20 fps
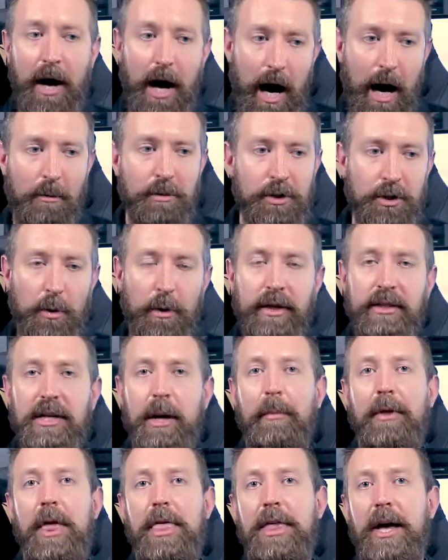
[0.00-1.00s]
I was doing
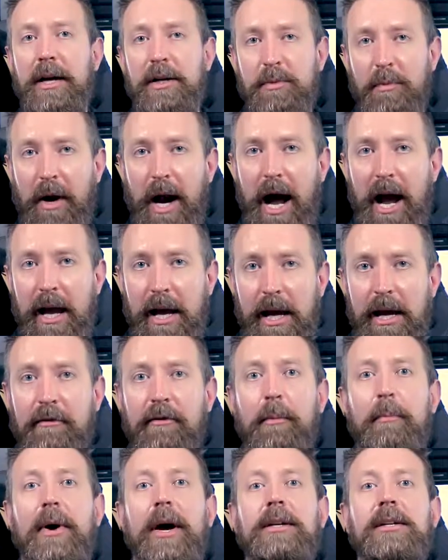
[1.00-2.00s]
some of the things, but I
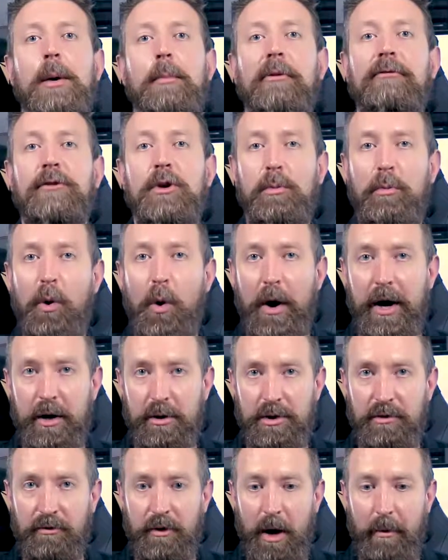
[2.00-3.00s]
even picked up a few
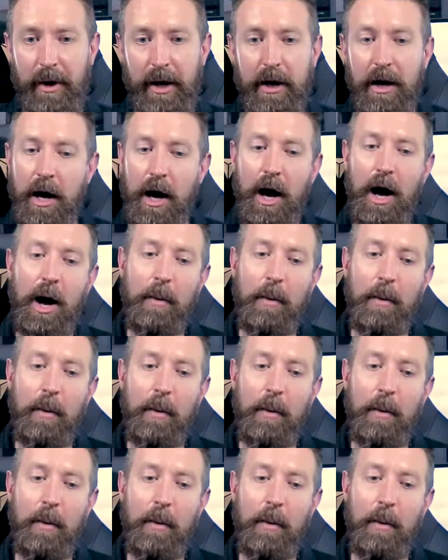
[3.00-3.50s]
pointers from it.